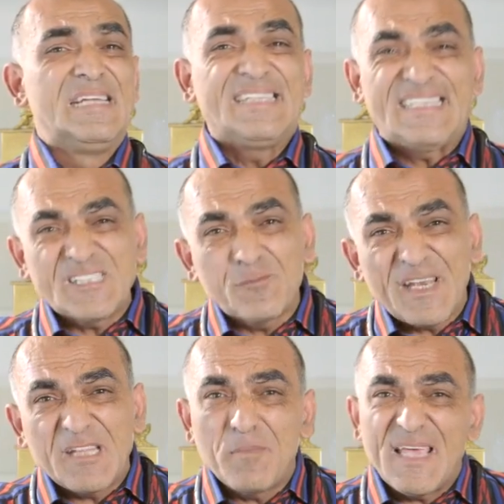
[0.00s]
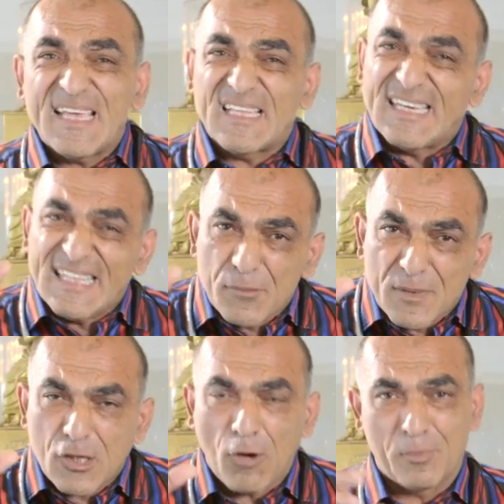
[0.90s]
This is where it may get a little
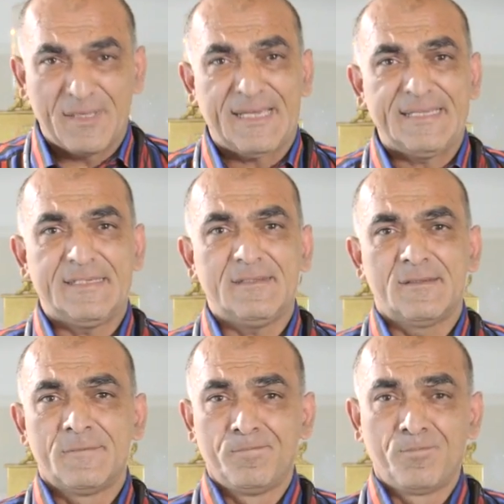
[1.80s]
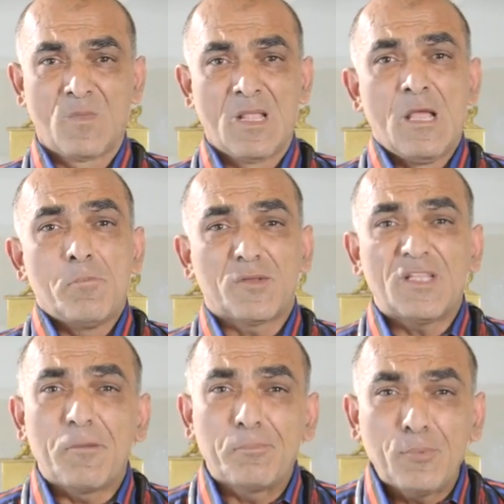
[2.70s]
bit complicated, but
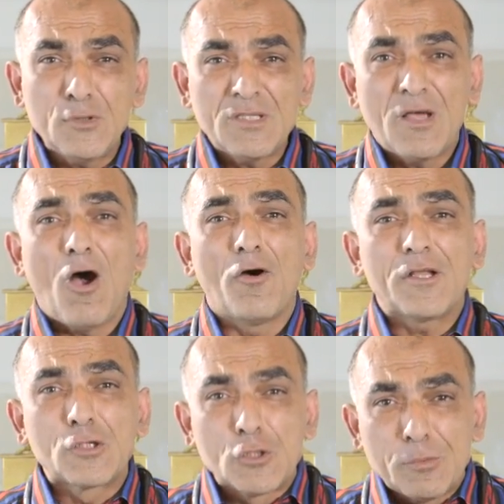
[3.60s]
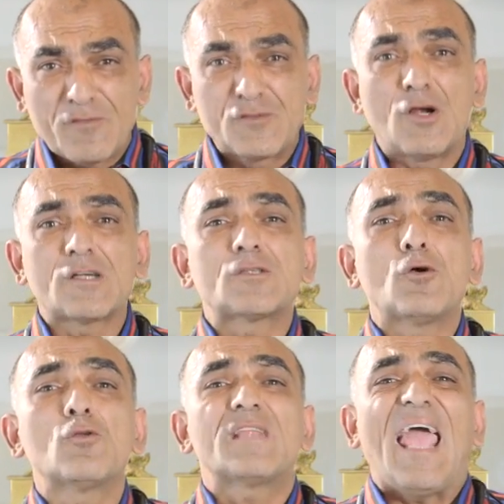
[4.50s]
they're put on a group of drugs
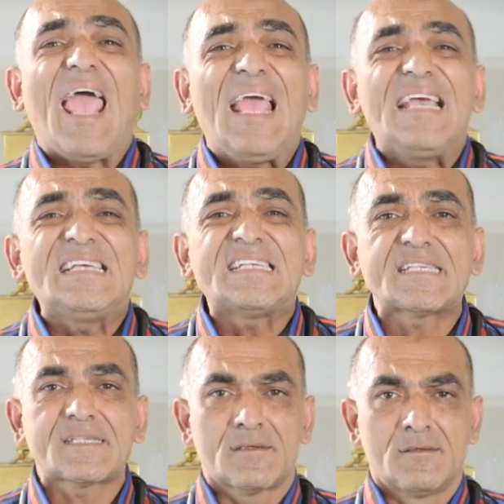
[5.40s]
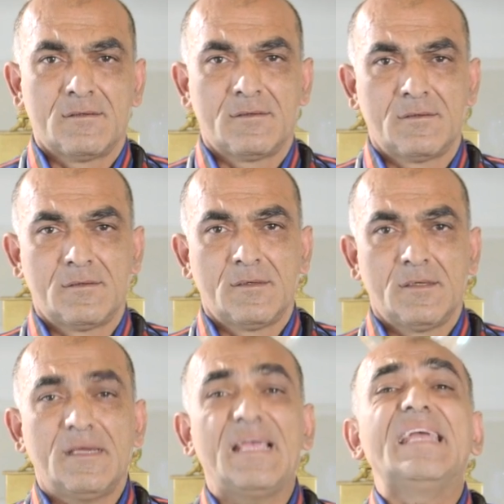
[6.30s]
called ACE
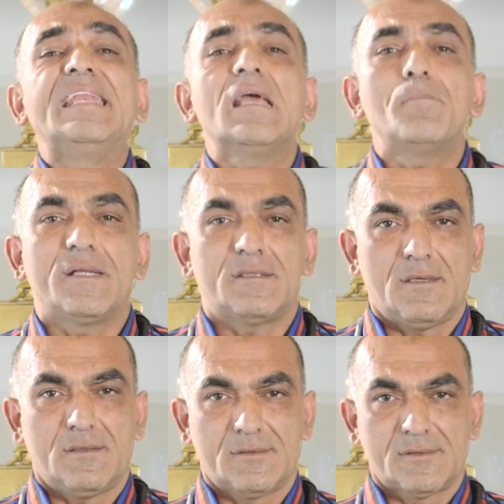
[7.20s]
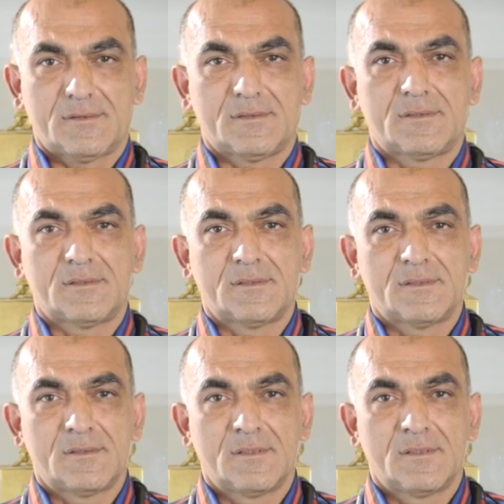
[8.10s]
inhibitors.